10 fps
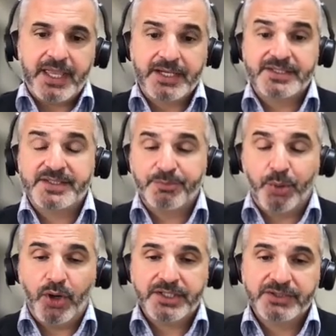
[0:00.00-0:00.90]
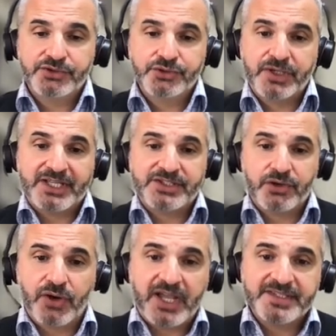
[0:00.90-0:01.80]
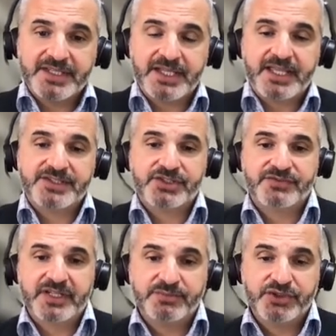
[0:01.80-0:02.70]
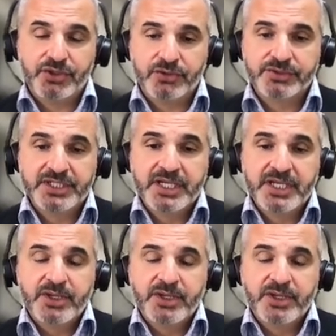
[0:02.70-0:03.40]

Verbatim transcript: And it's important to categorize them, as Felipe showed,